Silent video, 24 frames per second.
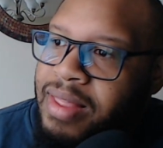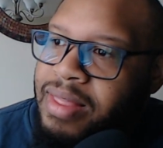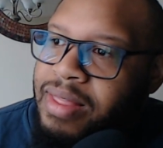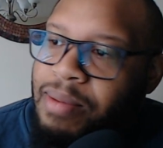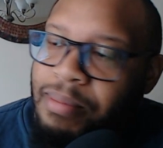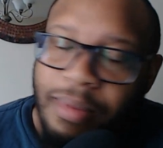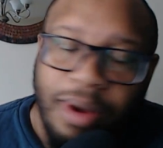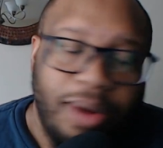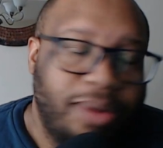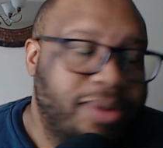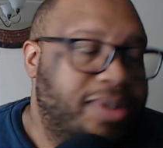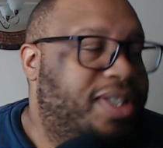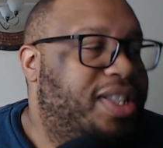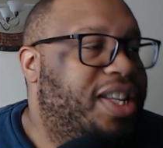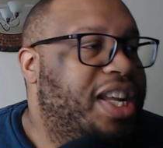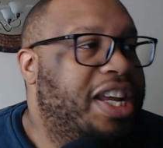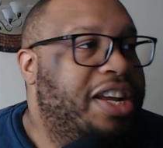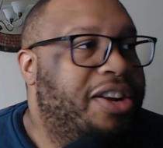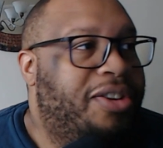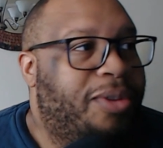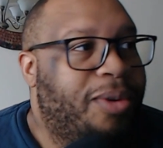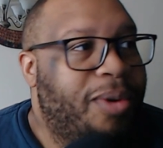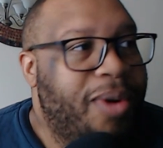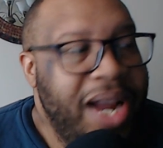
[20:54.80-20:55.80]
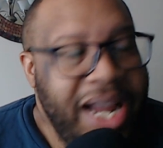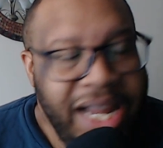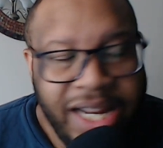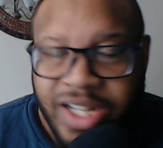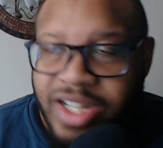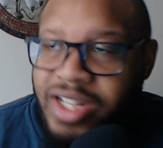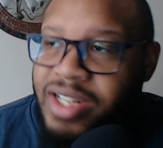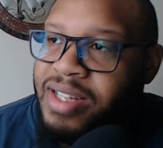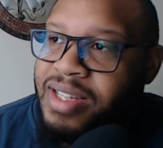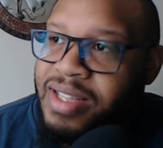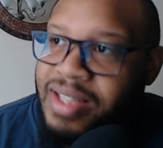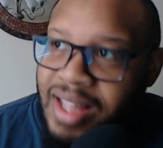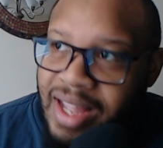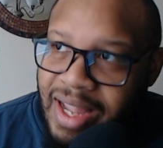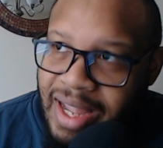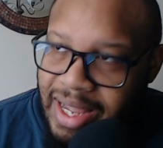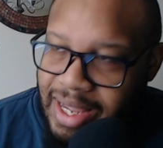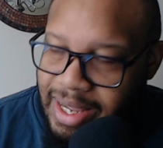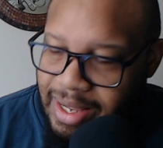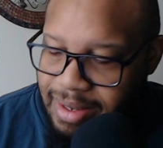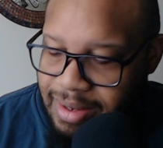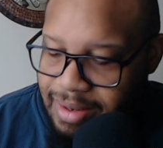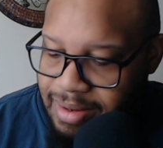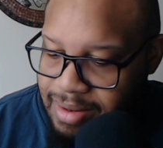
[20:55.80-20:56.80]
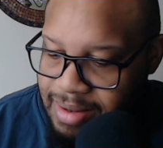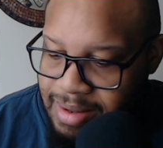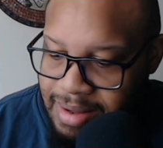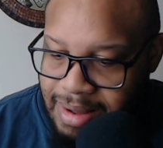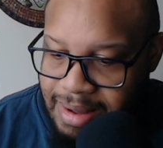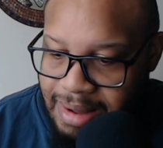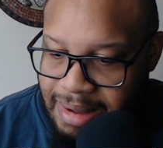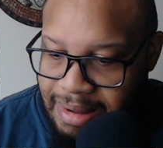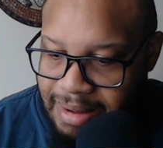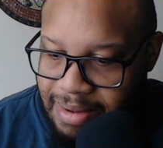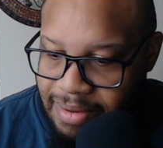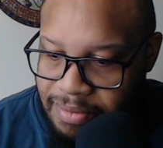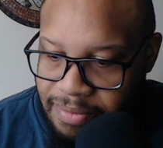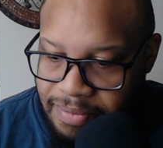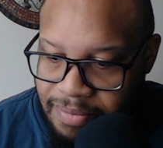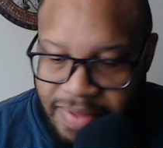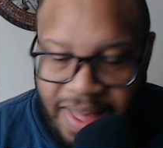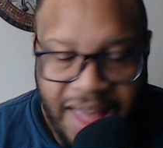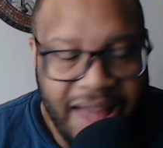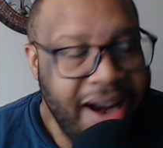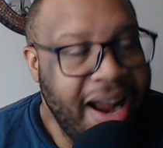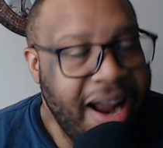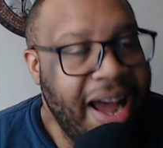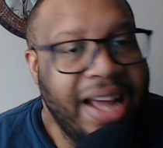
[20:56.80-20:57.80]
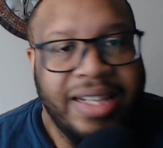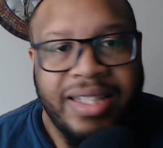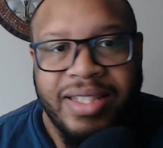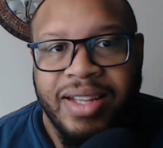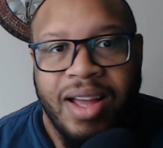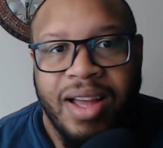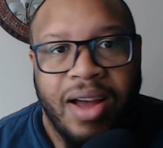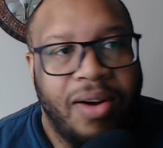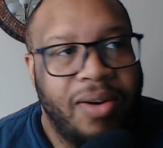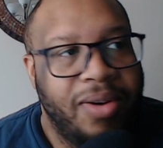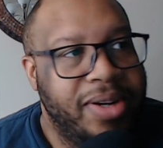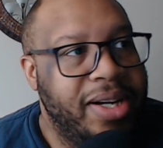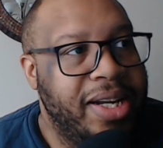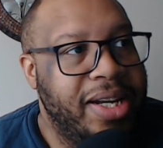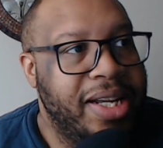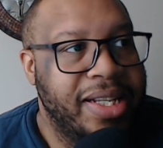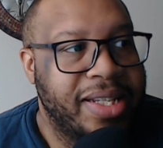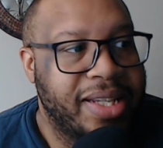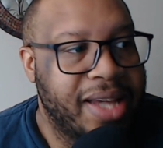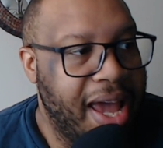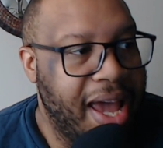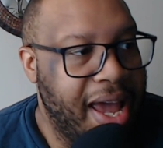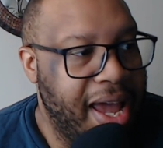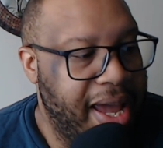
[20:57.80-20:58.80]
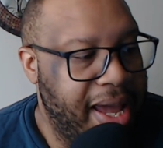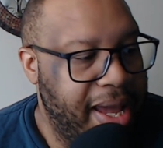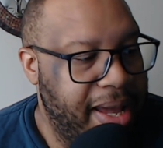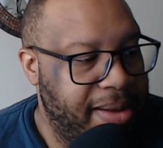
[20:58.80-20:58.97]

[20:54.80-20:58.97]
the most egregious thing that I saw in this game